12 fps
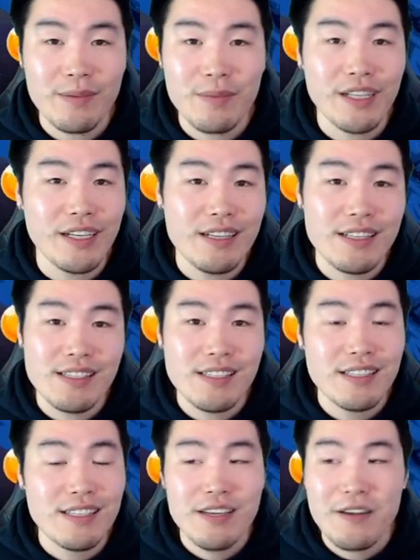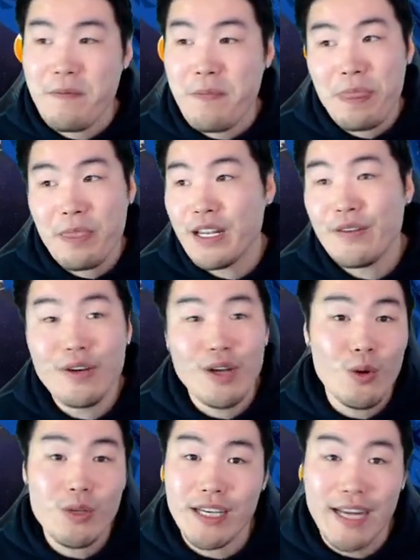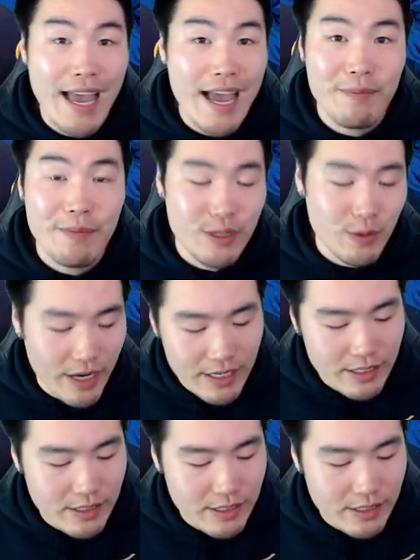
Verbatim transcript: because you never know what's going to happen, right?